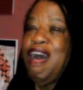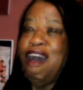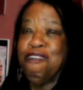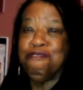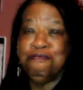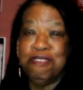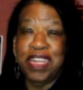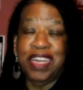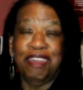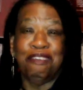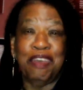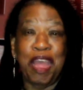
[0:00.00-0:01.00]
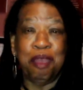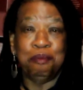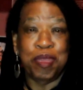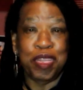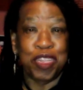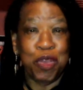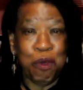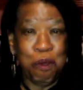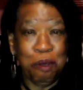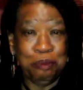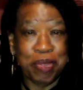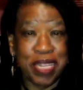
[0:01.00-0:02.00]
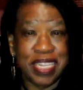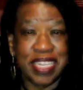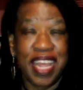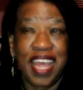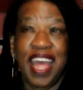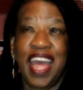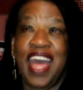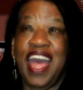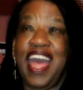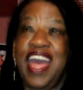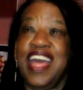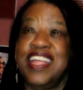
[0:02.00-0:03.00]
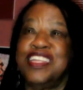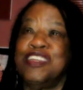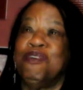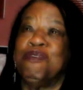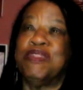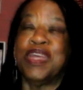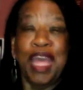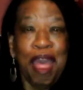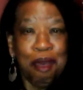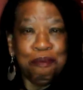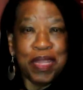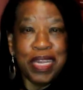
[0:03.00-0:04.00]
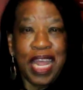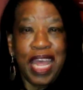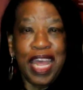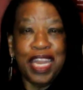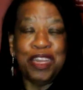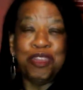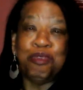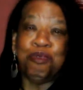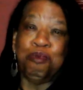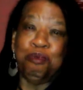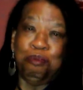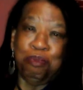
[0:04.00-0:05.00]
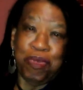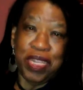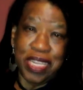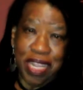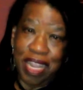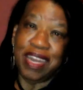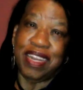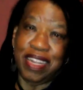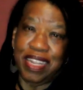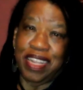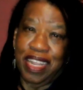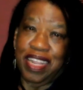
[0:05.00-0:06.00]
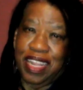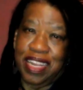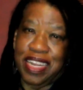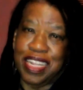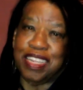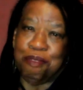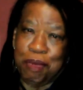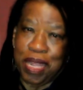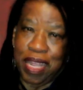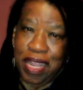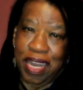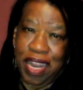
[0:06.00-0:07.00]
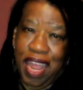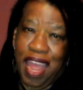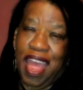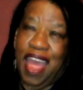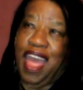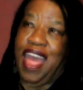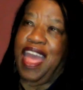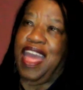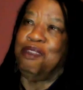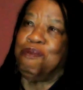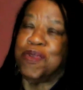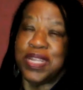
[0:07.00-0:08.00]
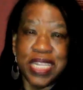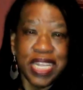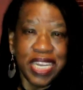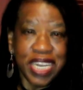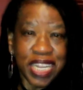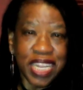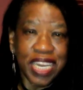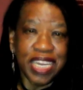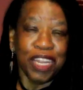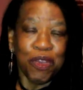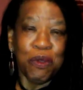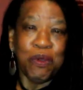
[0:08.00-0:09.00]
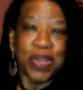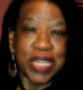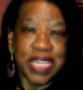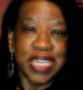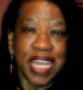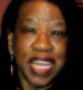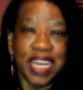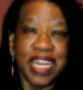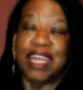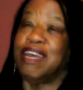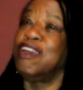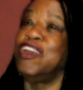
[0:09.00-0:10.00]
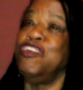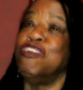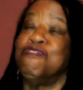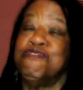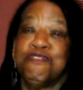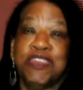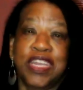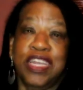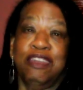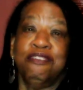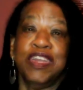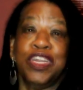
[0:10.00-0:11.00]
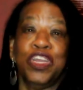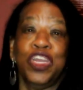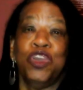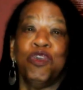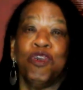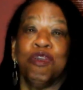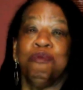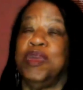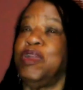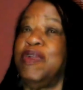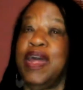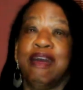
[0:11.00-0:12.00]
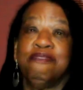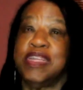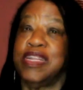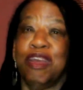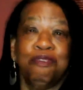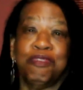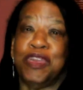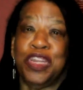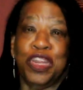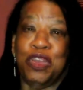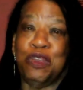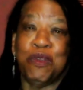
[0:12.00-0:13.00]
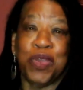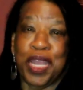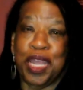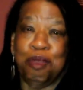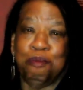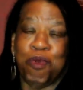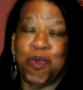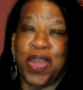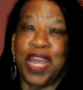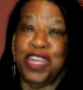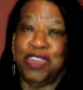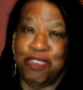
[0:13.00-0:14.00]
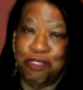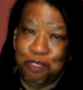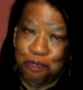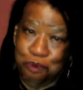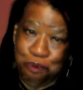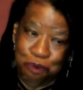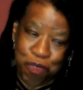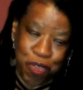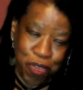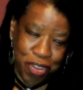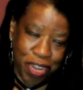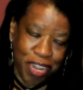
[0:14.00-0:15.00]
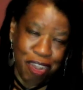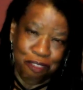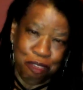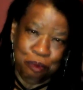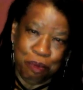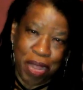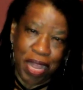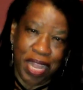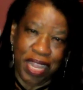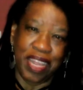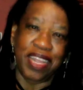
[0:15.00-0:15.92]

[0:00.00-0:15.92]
a writ of habeas corpus and so the captain had to present this man, and once he did, the court said, "You're free. You're in New York. We don't have slavery in New York anymore, wow. and you're, you're you're governed by